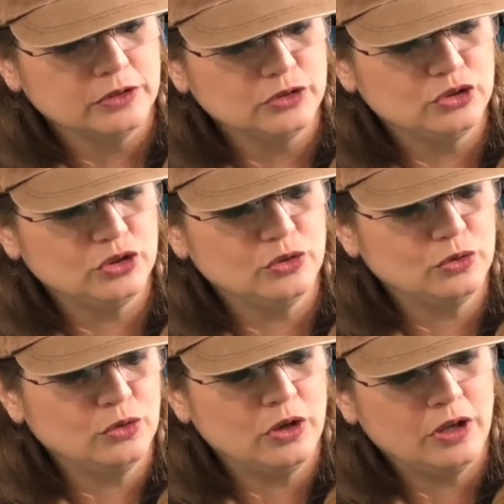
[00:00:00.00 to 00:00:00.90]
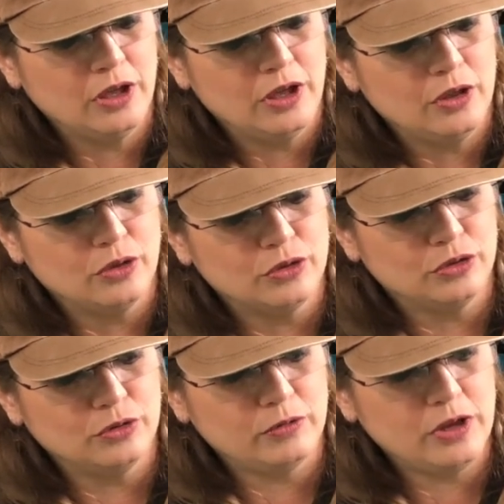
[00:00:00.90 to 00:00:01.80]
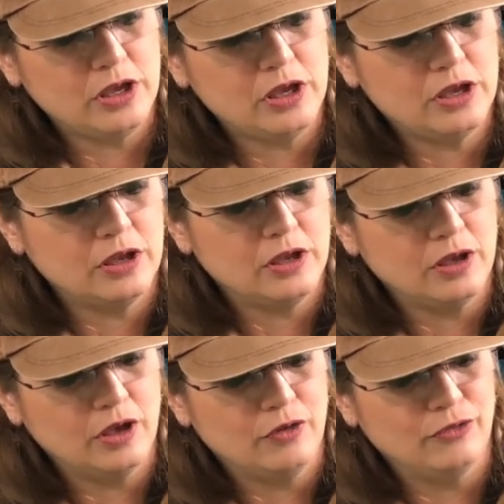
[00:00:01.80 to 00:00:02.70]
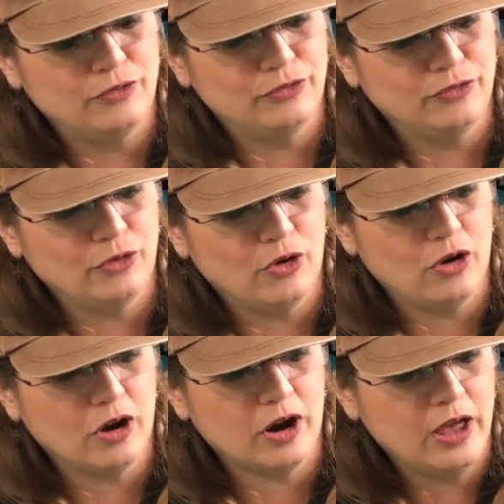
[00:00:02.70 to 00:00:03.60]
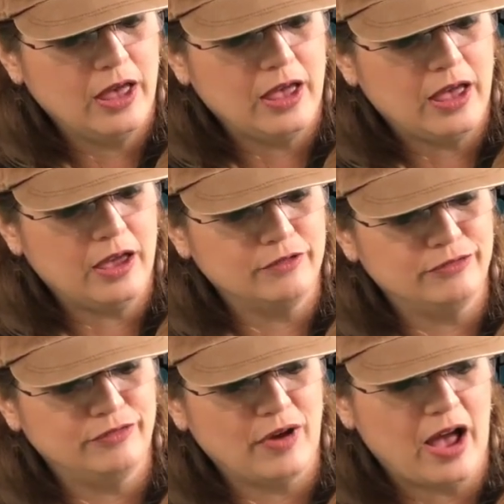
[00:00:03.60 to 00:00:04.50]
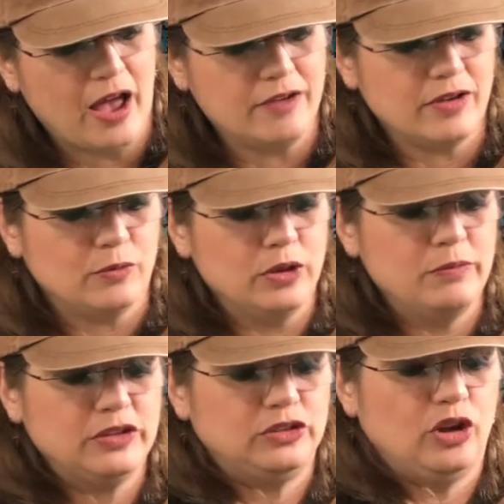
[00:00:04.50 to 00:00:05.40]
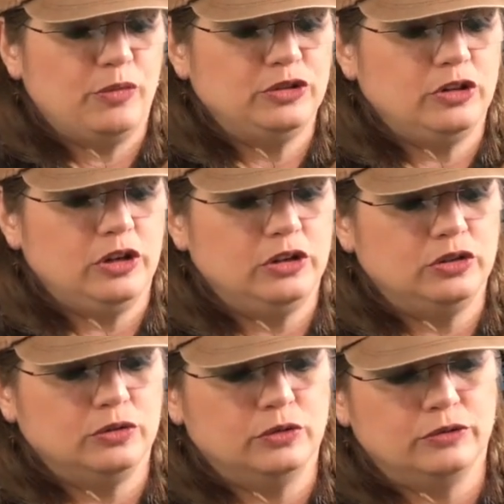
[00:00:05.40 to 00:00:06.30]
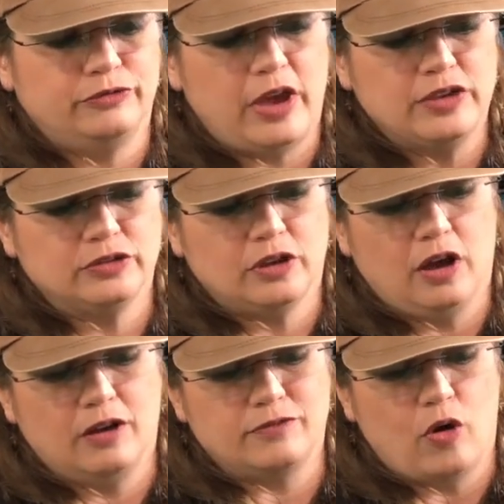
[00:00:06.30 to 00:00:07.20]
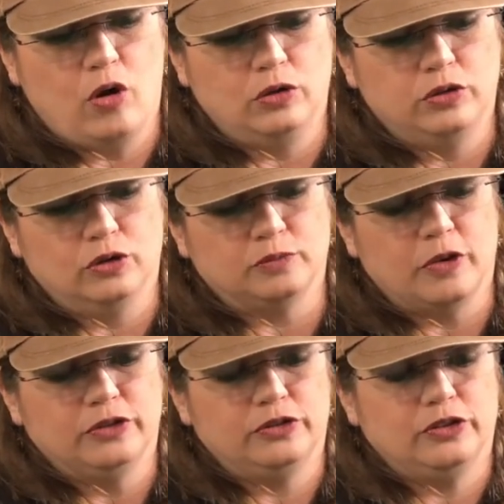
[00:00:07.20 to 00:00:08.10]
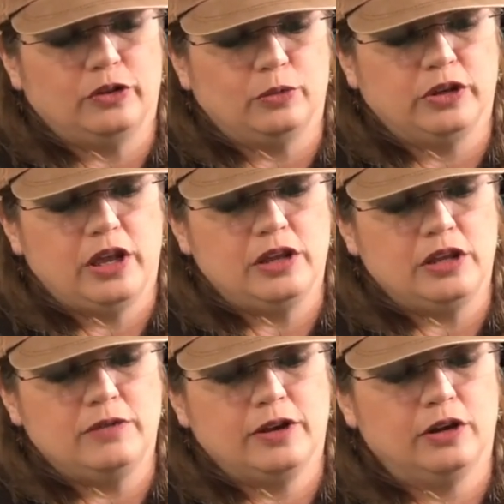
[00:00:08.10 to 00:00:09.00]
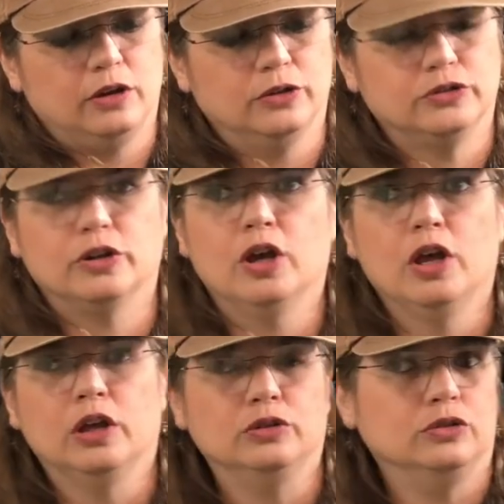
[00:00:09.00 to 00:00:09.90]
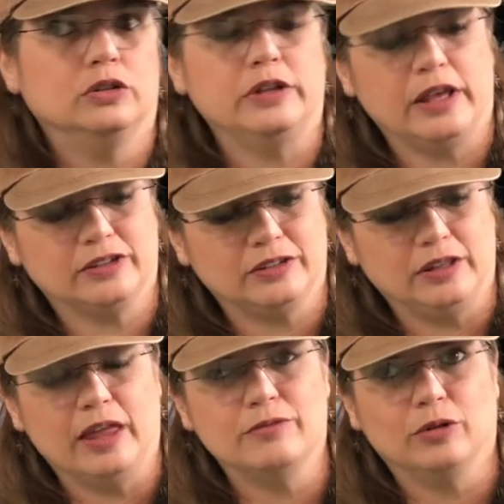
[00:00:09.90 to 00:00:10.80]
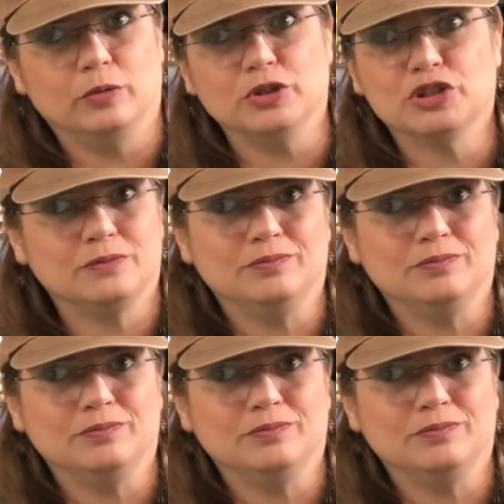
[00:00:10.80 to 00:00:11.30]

2, 3, 4, and 5. And we missed the opportunity to face off all those monsters, and we're getting even closer to the next level, which